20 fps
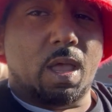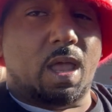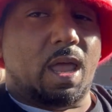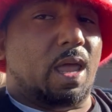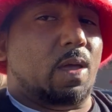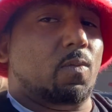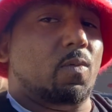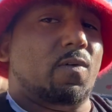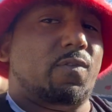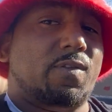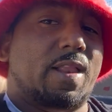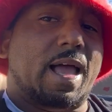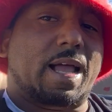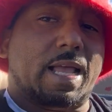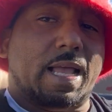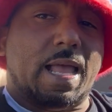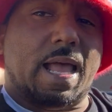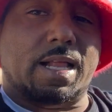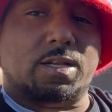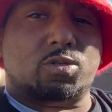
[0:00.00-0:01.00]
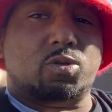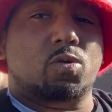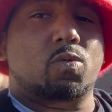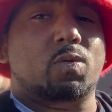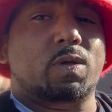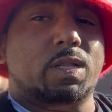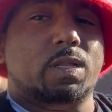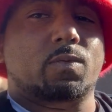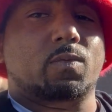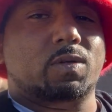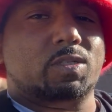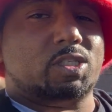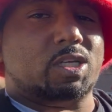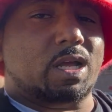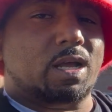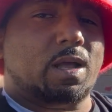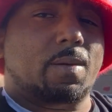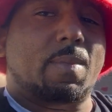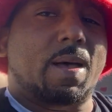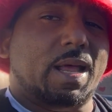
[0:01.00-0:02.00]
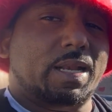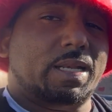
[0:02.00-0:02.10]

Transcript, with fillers: And when Flocka got into it with, with him, I